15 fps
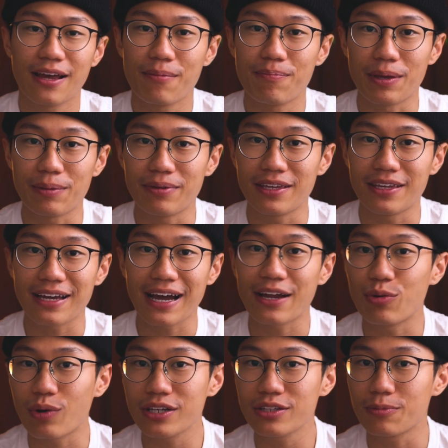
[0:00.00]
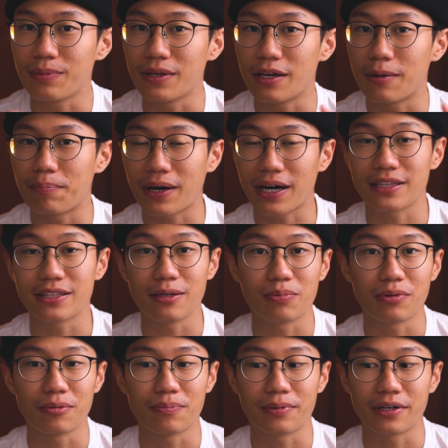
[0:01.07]
Maybe I don't want to be a party
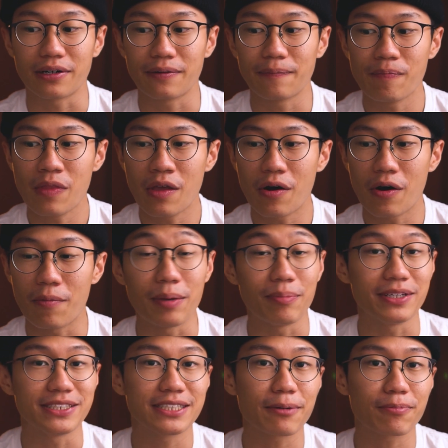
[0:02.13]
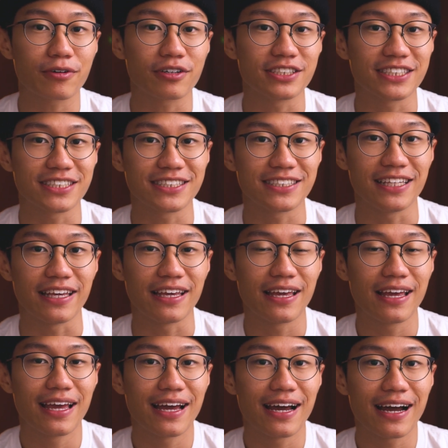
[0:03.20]
pooper, or maybe subconsciously,
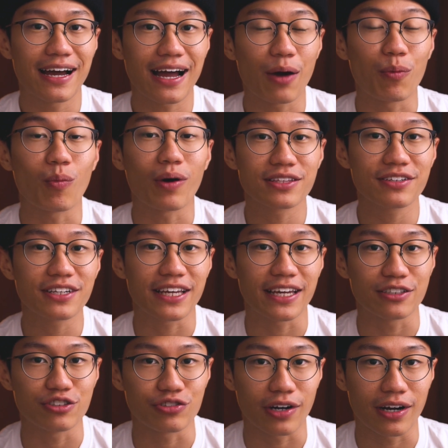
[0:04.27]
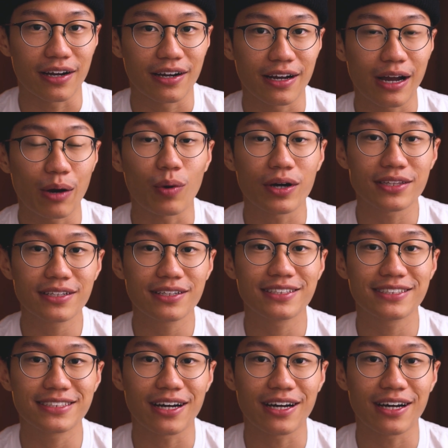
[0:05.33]
I wanted to get drunk. I wanted this